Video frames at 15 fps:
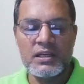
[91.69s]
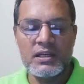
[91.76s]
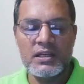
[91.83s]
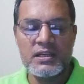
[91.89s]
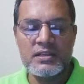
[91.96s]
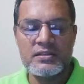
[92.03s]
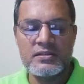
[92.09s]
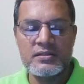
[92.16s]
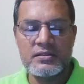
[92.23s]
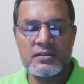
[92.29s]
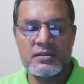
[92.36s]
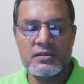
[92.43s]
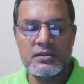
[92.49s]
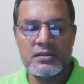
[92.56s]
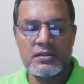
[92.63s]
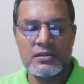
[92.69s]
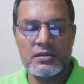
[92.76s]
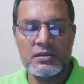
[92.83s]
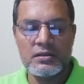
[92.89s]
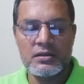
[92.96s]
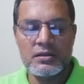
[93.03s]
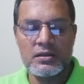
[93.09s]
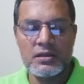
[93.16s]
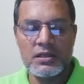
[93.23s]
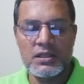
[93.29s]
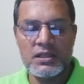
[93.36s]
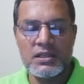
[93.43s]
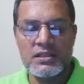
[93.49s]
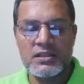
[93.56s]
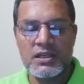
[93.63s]
Its
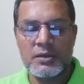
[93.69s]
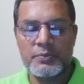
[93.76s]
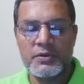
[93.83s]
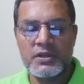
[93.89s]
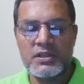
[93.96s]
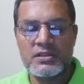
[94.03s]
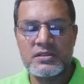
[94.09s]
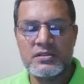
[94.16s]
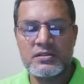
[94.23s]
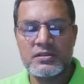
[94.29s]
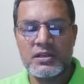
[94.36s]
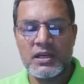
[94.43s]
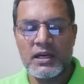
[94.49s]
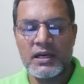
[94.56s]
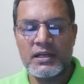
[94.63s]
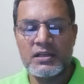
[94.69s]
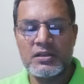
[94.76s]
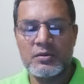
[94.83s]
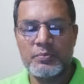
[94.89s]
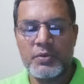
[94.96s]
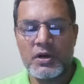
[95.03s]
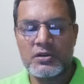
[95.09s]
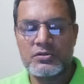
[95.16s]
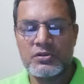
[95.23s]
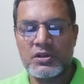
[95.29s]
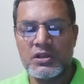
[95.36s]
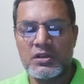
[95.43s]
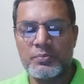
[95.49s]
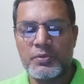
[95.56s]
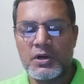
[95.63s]
interface and
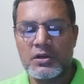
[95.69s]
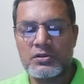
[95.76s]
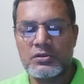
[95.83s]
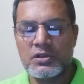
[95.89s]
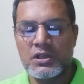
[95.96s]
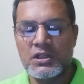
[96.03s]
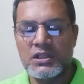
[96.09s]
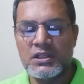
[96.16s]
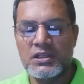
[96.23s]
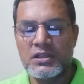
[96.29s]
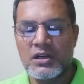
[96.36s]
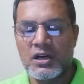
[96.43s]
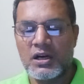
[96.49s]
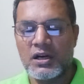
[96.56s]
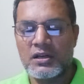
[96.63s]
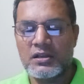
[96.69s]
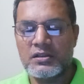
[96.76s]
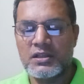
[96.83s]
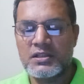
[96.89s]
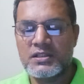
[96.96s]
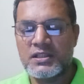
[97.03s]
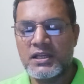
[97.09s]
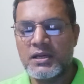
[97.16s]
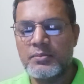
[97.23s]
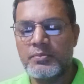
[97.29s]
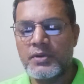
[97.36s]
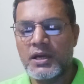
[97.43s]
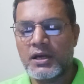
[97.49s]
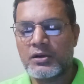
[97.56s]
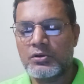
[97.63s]
functionally are the
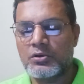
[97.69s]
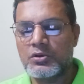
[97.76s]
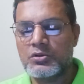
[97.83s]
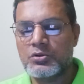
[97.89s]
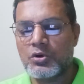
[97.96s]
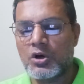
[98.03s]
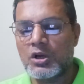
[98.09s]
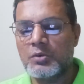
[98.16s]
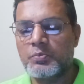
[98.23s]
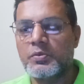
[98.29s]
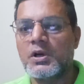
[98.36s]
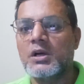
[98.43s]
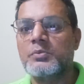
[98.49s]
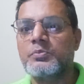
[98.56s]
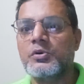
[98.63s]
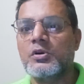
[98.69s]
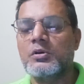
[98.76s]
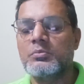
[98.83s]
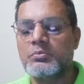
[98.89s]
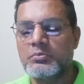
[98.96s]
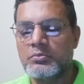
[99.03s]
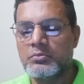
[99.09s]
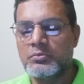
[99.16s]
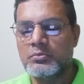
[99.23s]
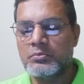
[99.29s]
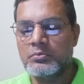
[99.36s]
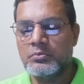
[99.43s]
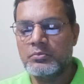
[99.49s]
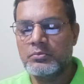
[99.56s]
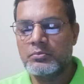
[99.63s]
same across all platforms
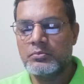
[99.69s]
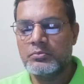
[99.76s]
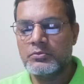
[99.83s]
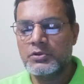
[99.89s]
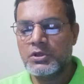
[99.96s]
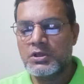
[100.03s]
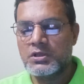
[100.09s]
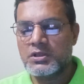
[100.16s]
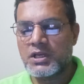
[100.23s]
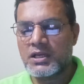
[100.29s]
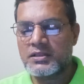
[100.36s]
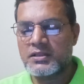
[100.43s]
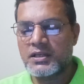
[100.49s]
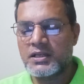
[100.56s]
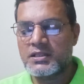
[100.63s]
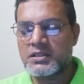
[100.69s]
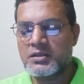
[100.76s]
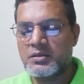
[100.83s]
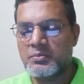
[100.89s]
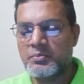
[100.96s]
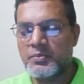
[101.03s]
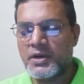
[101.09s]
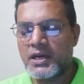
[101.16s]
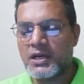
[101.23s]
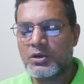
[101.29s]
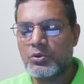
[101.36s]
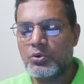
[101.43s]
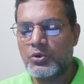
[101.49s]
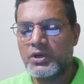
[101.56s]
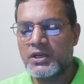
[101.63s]
such as
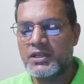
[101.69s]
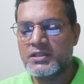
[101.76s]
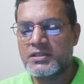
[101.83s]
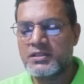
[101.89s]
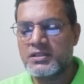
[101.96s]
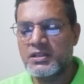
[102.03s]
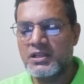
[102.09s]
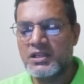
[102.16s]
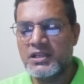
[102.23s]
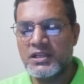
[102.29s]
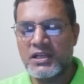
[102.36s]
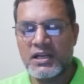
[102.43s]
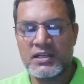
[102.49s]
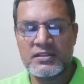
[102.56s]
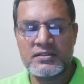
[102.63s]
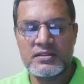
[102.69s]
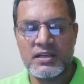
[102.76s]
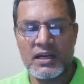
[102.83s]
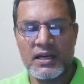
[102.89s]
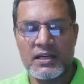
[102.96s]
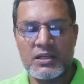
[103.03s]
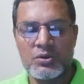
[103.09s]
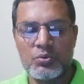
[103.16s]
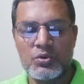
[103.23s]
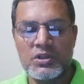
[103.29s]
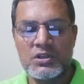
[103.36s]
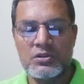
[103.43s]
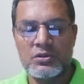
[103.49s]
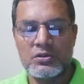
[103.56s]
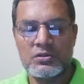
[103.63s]
Mac OS, Linux and
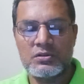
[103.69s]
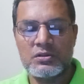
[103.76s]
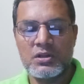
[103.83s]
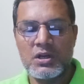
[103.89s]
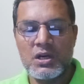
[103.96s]
Windows.